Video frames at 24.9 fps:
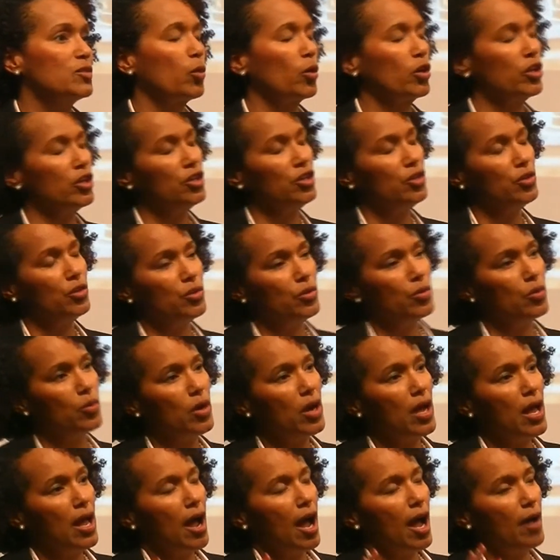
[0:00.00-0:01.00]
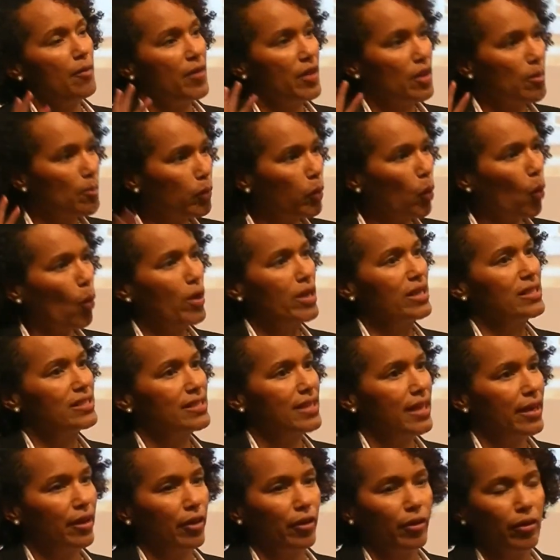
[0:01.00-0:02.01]
when the employee is
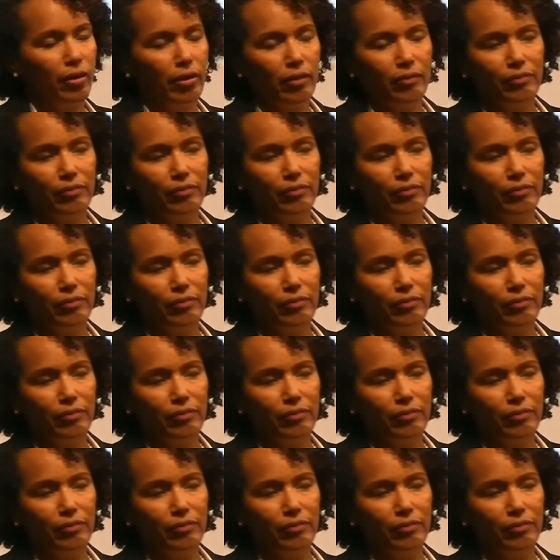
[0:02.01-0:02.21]
there.